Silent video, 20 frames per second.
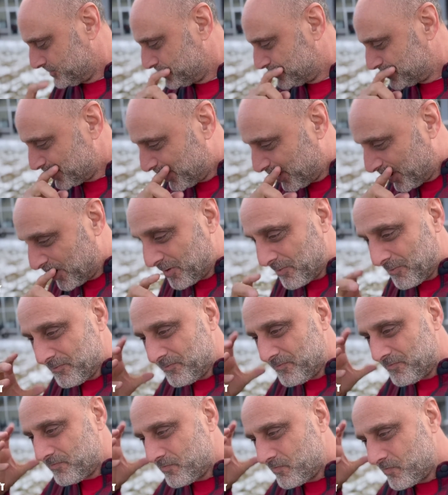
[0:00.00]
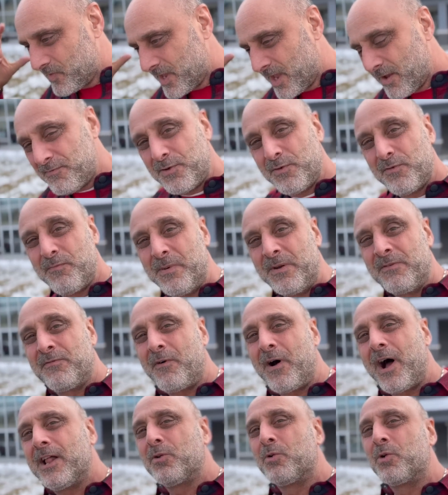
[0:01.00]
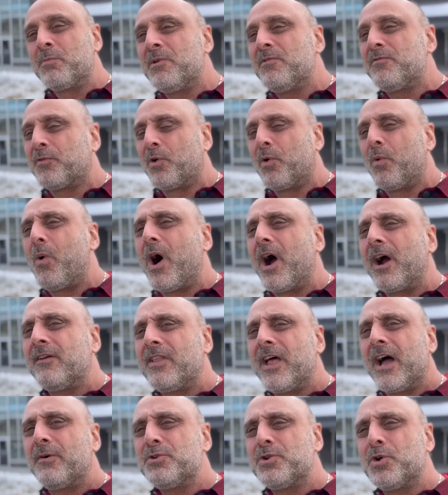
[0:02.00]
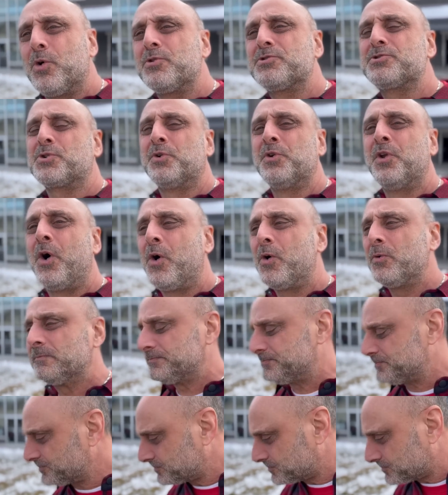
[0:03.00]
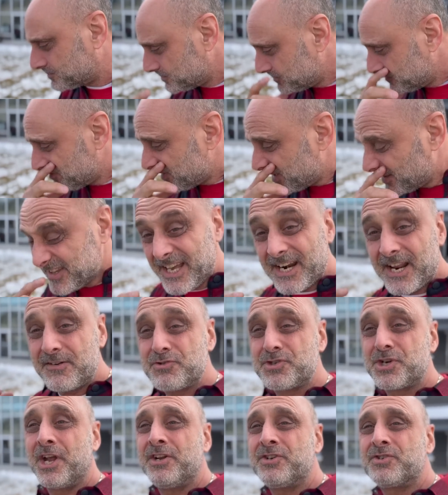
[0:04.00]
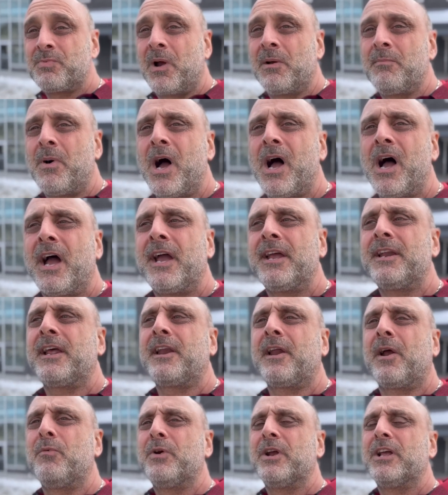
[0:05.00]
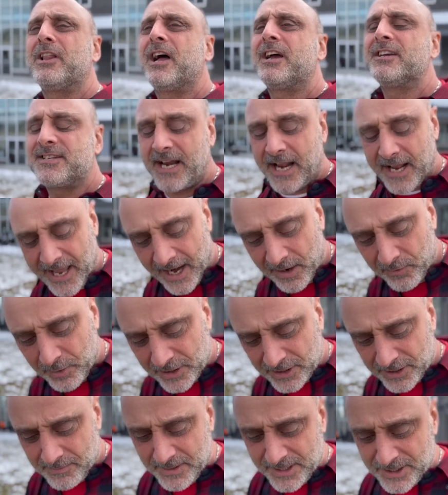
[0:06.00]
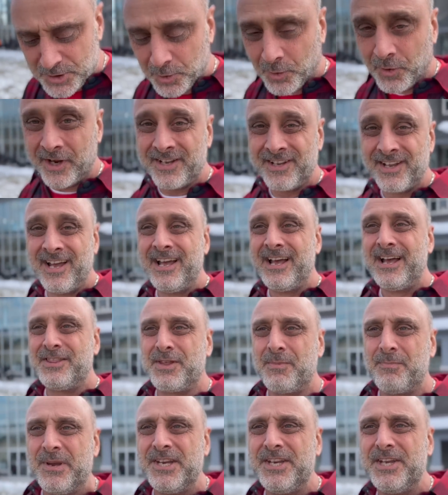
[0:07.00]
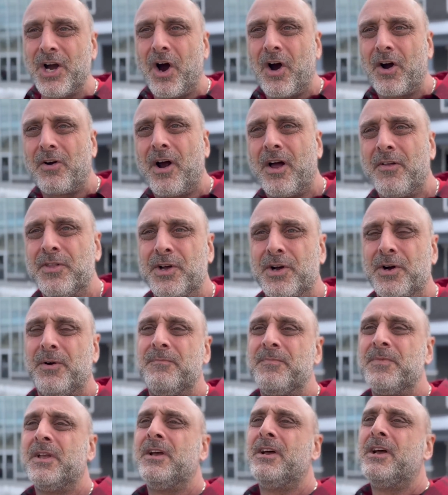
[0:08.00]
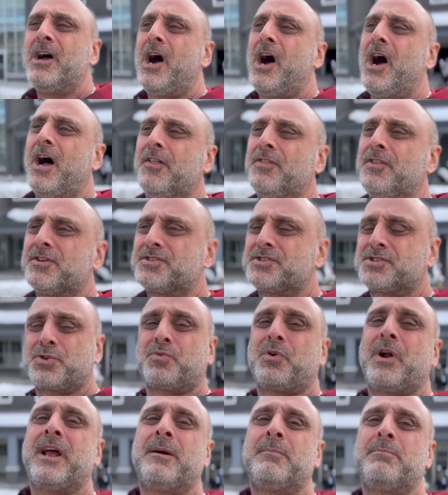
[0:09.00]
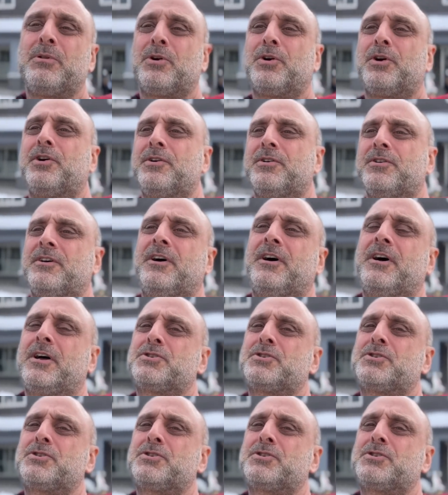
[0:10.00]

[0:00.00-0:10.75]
So if you've been following me for a while now, you also know that I changed my mind and I realized that I can't really be doing the BDR on the on the scrambler a